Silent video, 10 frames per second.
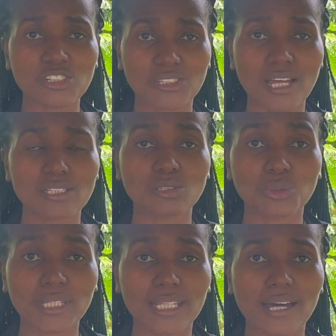research
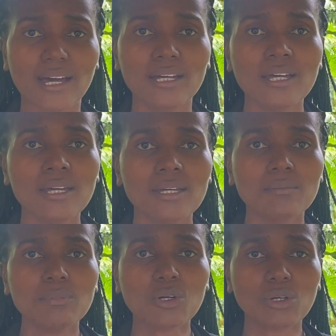together
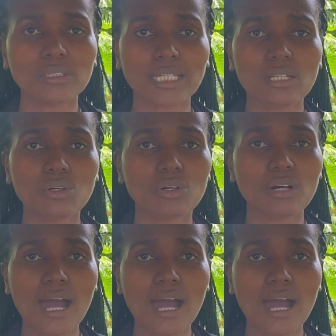because I know